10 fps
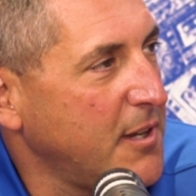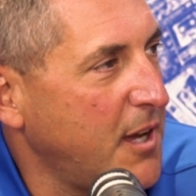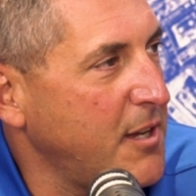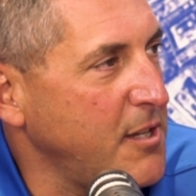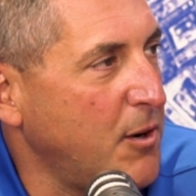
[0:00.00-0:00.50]

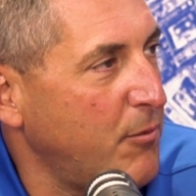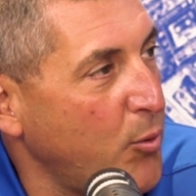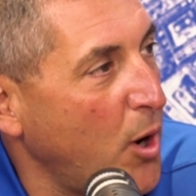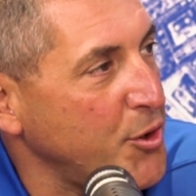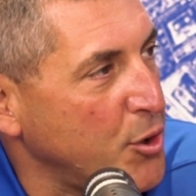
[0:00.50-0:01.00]
of
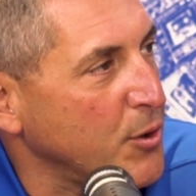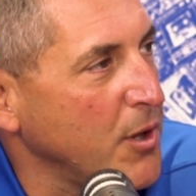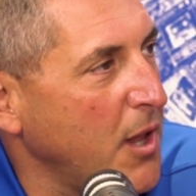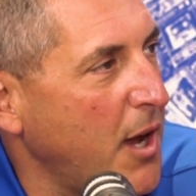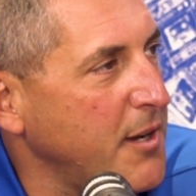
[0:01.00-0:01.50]
what
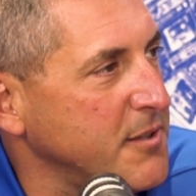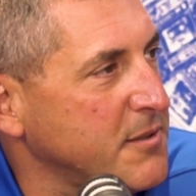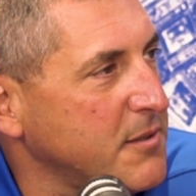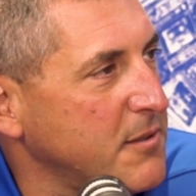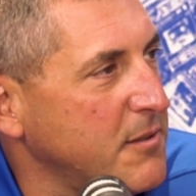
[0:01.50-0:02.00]
DuraLine
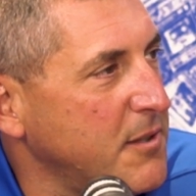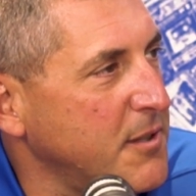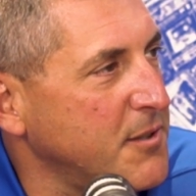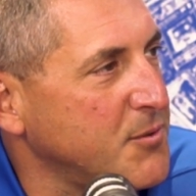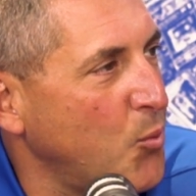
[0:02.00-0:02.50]
is
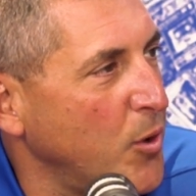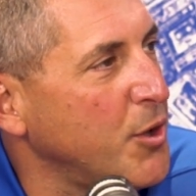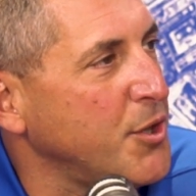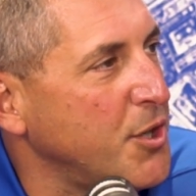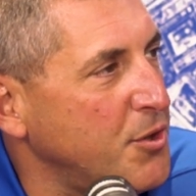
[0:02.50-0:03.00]

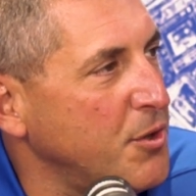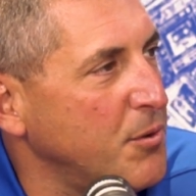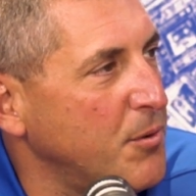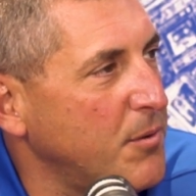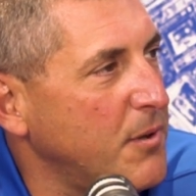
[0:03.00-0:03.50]
willing to
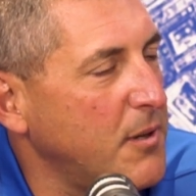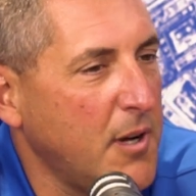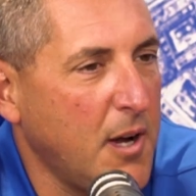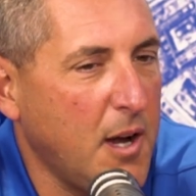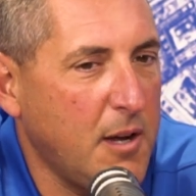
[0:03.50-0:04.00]
do,
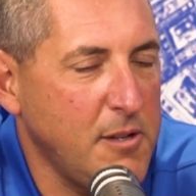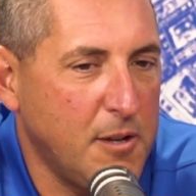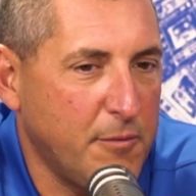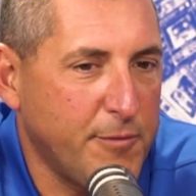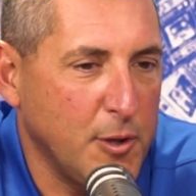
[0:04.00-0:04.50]

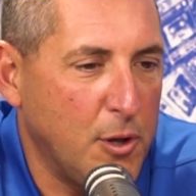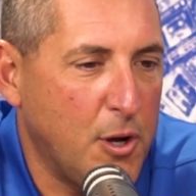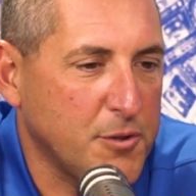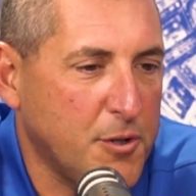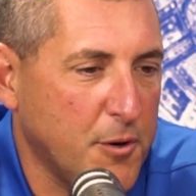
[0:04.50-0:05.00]
for the
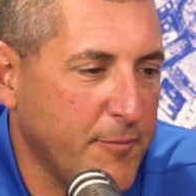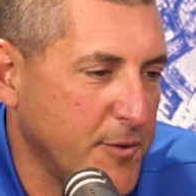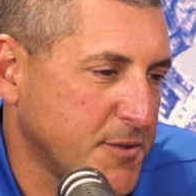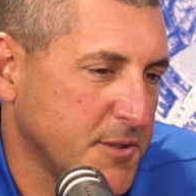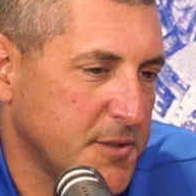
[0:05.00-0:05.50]
long term
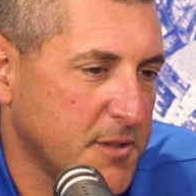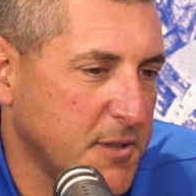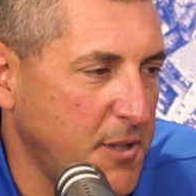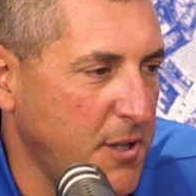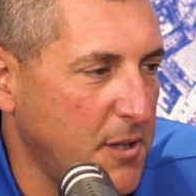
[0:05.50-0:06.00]
versus,
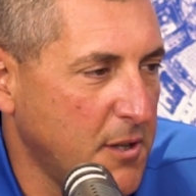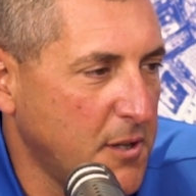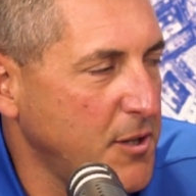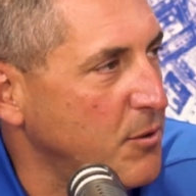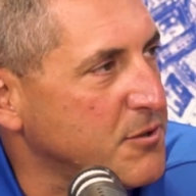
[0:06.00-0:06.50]

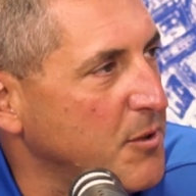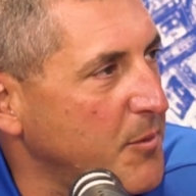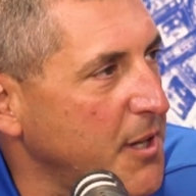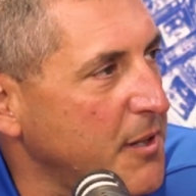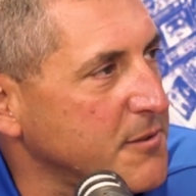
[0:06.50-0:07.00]
some
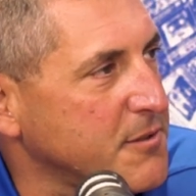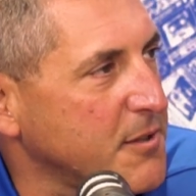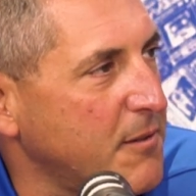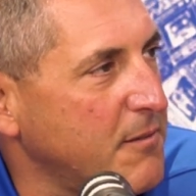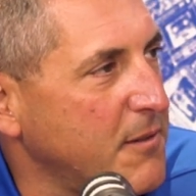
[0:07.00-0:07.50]
of the others.
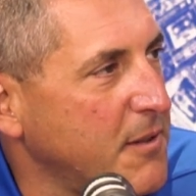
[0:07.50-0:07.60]
So.